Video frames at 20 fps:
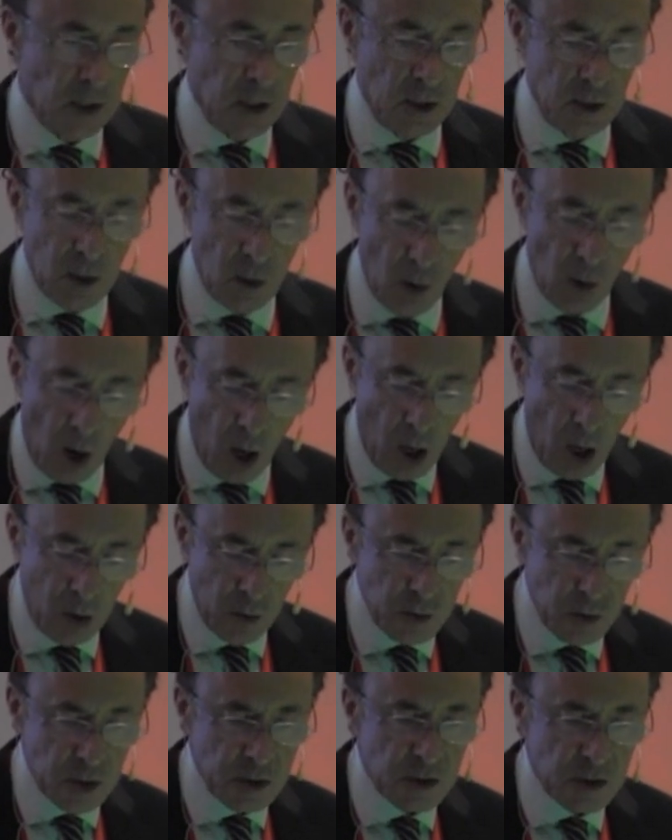Now, how
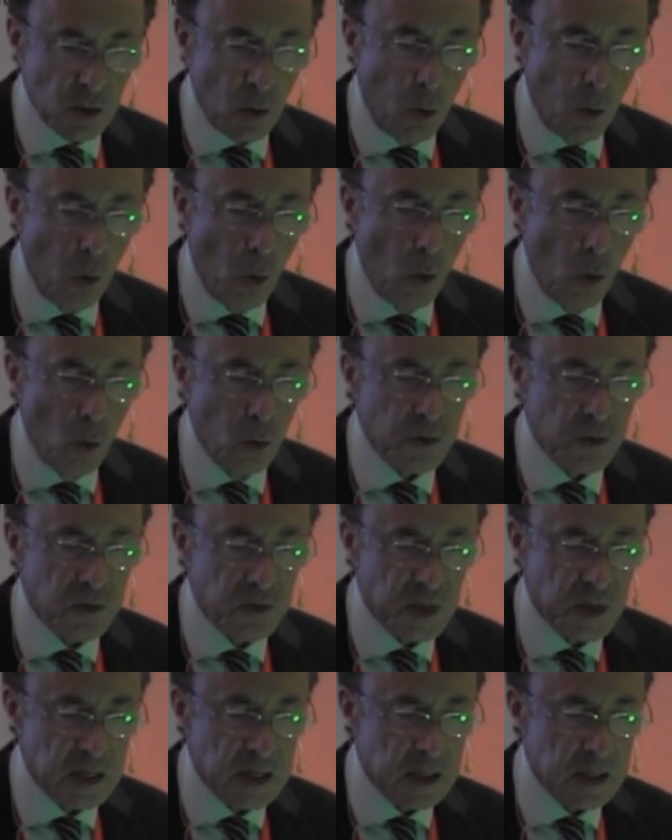does the whole
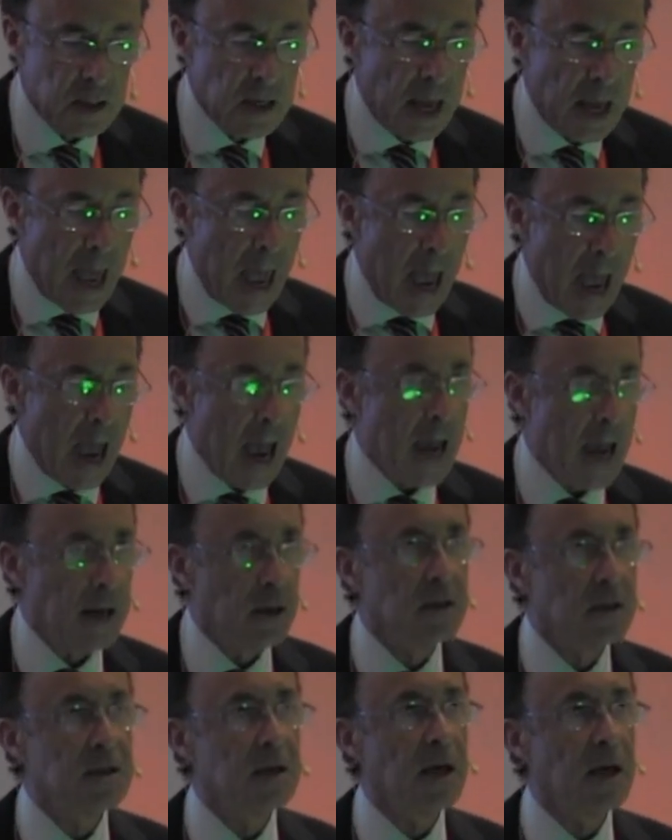thing hang
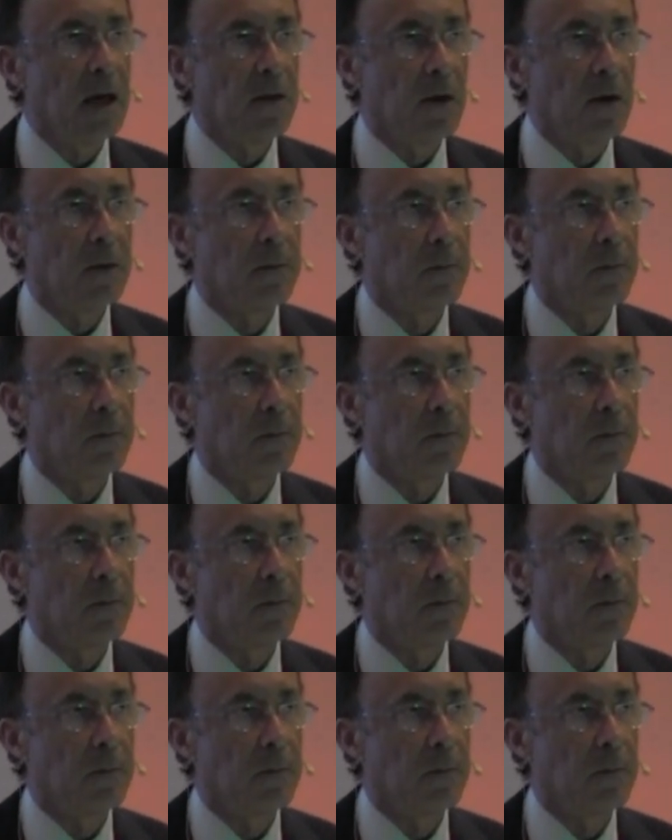together?